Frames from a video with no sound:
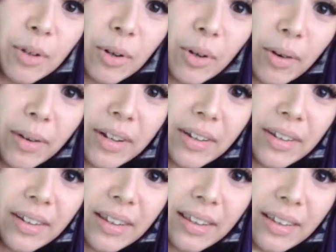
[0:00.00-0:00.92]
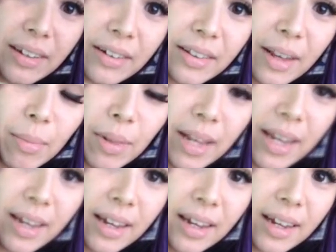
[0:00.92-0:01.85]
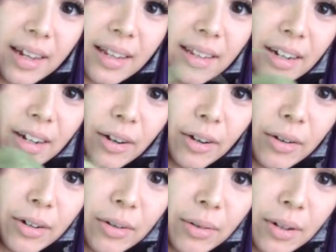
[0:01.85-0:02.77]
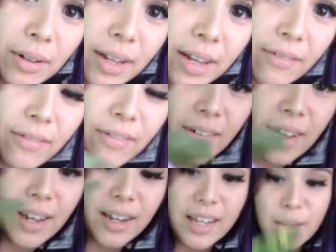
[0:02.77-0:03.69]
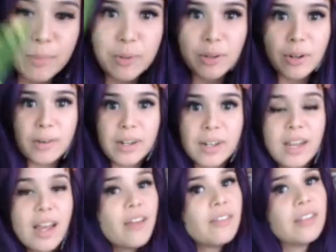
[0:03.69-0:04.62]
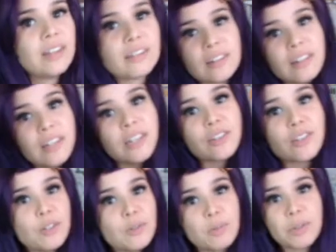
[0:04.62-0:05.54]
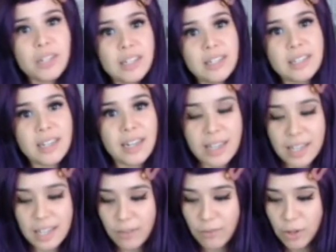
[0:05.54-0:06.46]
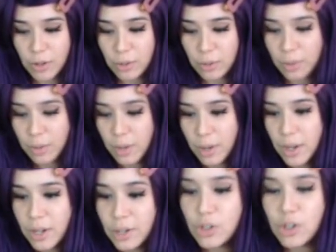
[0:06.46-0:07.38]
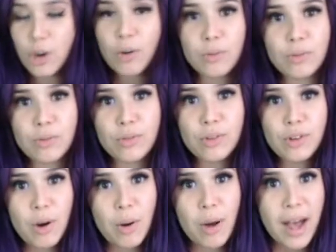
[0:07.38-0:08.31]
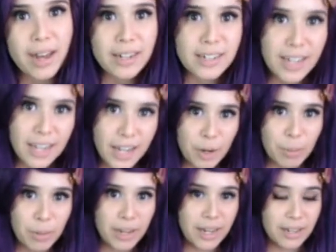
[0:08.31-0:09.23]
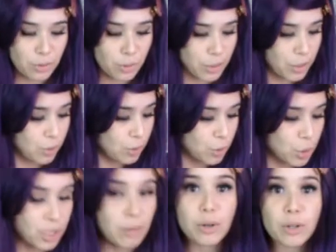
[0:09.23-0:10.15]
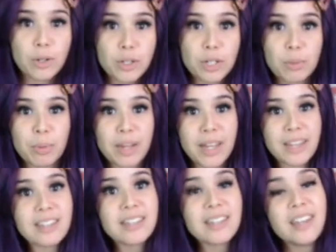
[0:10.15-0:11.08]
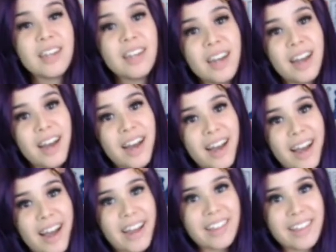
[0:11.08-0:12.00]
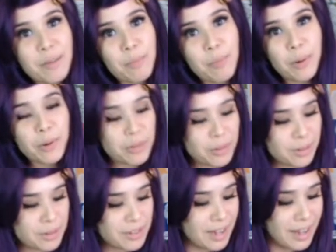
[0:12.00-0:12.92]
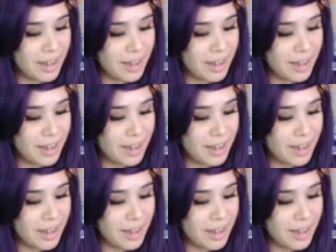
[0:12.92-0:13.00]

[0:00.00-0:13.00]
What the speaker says: growing. You see this little nubbly? It's gonna grow into a new leaf, and it keeps growing. These are like super easy. I think if you don't know how to take care of plants, or you usually murder your plants, I think pothos